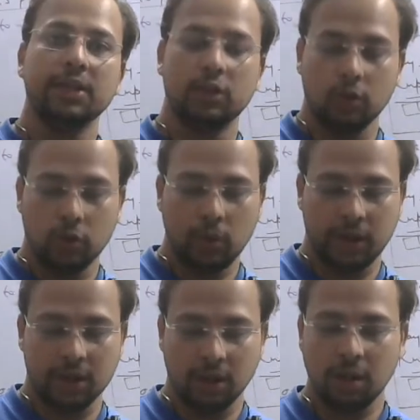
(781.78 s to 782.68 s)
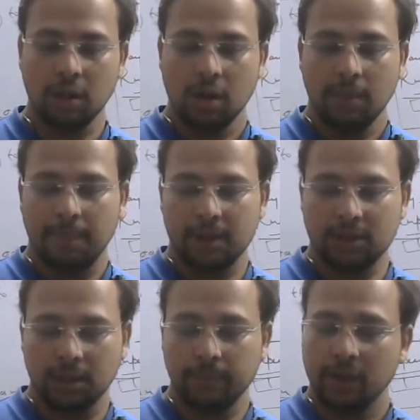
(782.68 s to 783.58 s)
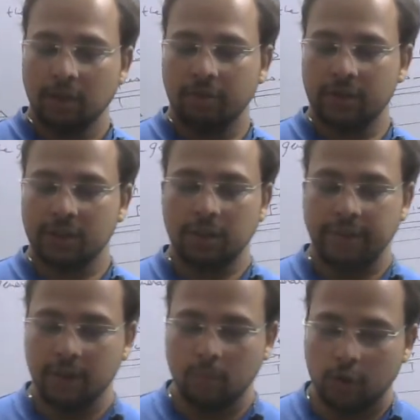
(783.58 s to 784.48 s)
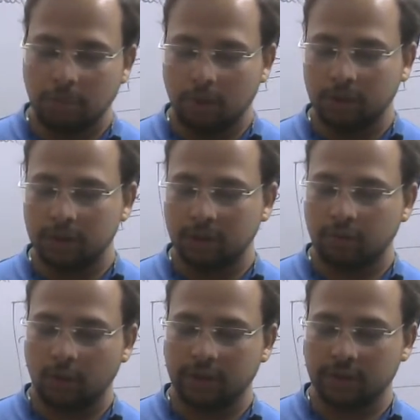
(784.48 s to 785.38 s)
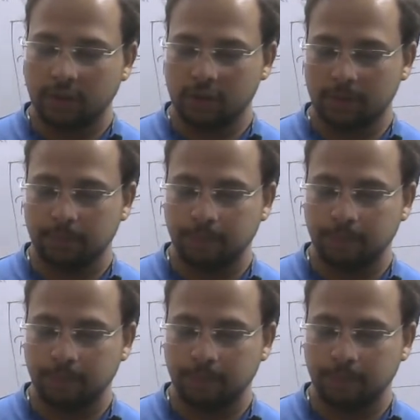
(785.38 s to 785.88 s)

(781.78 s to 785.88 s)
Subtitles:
as loan to any other person. We shall read more about this in the following section.